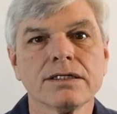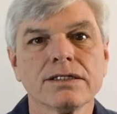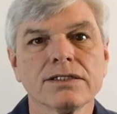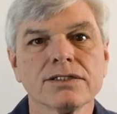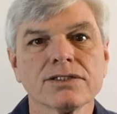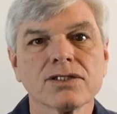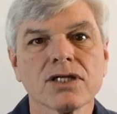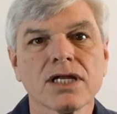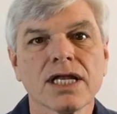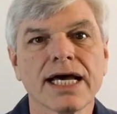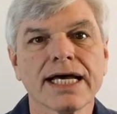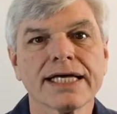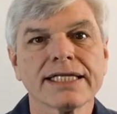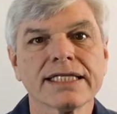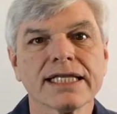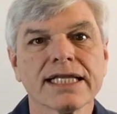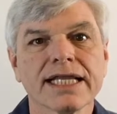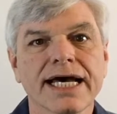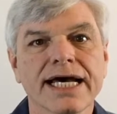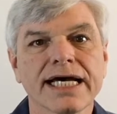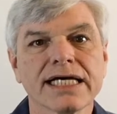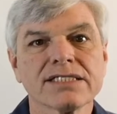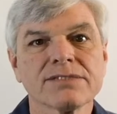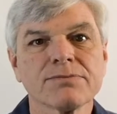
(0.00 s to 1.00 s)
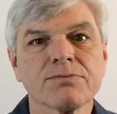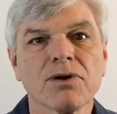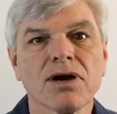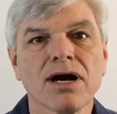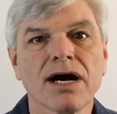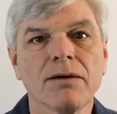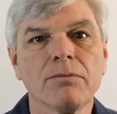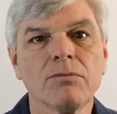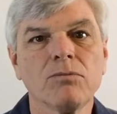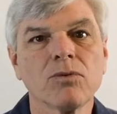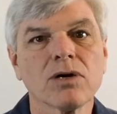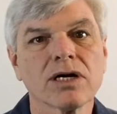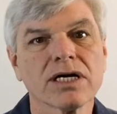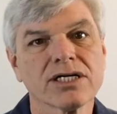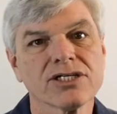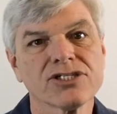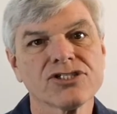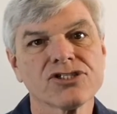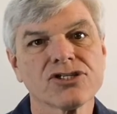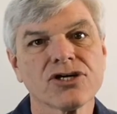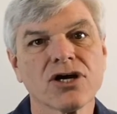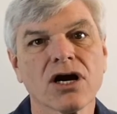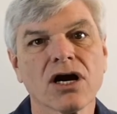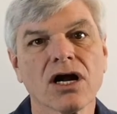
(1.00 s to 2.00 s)
So like the last problem, we're going to
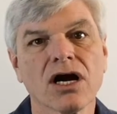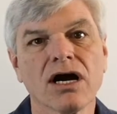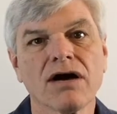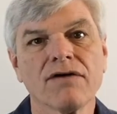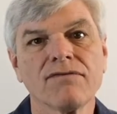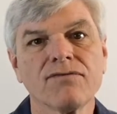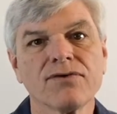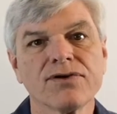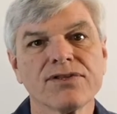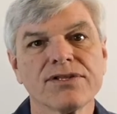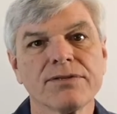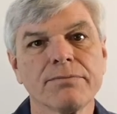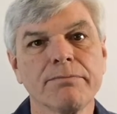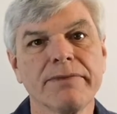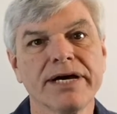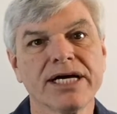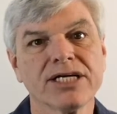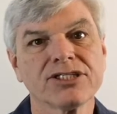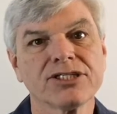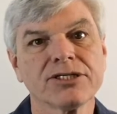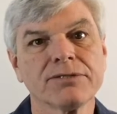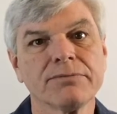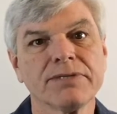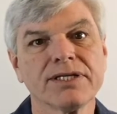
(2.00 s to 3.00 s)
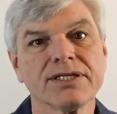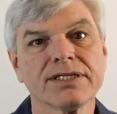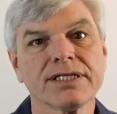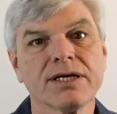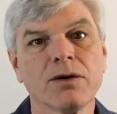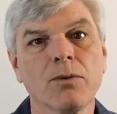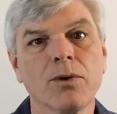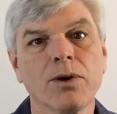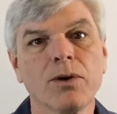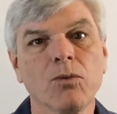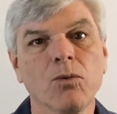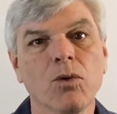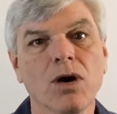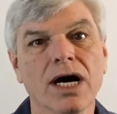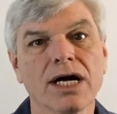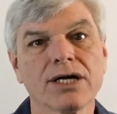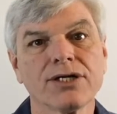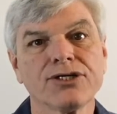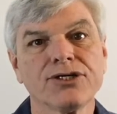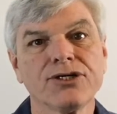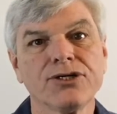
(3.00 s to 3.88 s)
start off with the measurement that we want